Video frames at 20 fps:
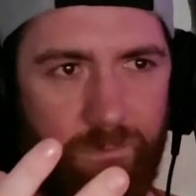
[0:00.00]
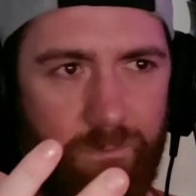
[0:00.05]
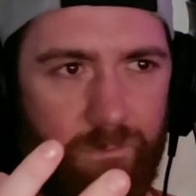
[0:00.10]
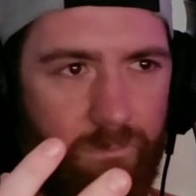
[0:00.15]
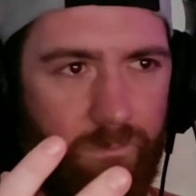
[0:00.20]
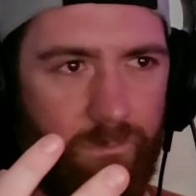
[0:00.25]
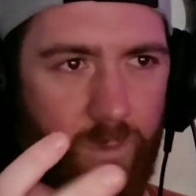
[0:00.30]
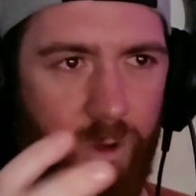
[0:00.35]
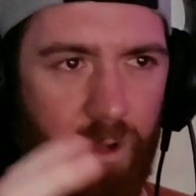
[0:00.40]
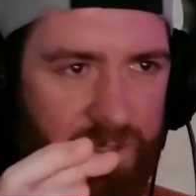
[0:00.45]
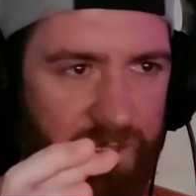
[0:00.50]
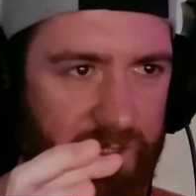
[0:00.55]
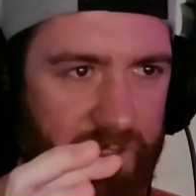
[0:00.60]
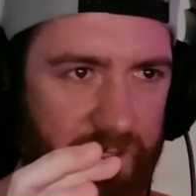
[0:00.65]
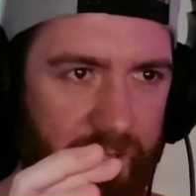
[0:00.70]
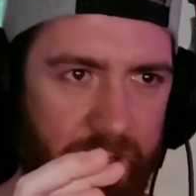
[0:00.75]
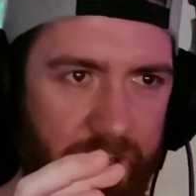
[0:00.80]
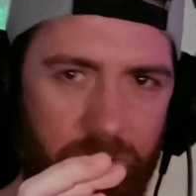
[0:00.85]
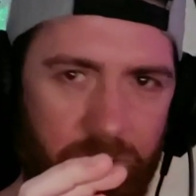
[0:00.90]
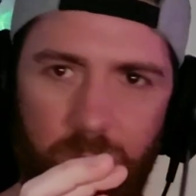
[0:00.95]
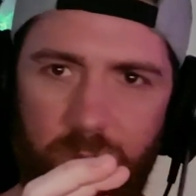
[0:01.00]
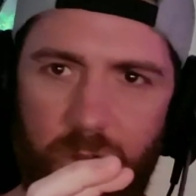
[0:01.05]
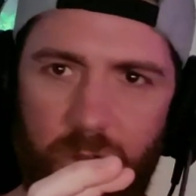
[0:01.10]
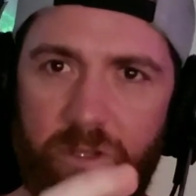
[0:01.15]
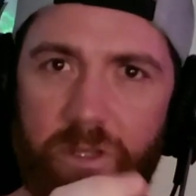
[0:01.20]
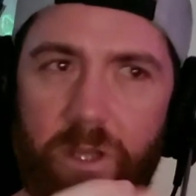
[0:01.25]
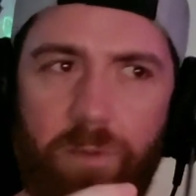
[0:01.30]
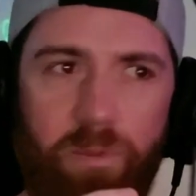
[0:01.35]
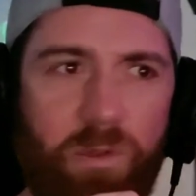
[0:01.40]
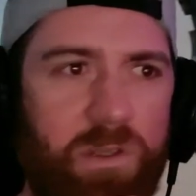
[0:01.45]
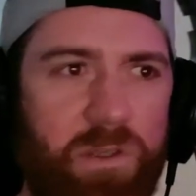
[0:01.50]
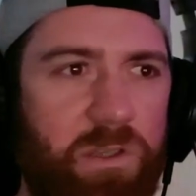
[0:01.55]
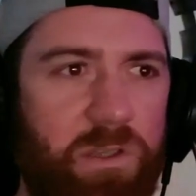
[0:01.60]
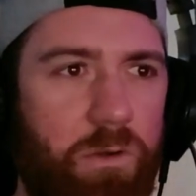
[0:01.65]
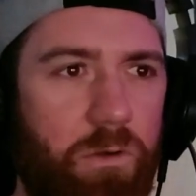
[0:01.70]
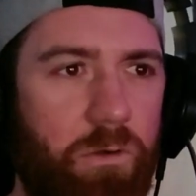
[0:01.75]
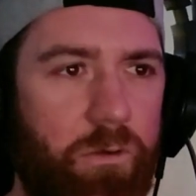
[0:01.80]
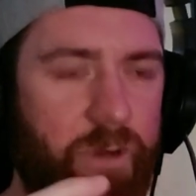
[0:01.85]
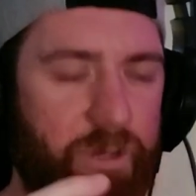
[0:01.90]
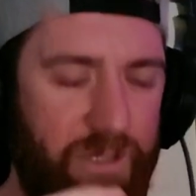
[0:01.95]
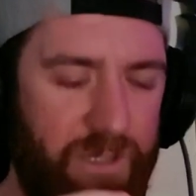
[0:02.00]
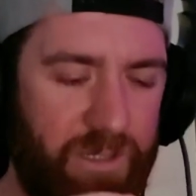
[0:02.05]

what's called a double torus.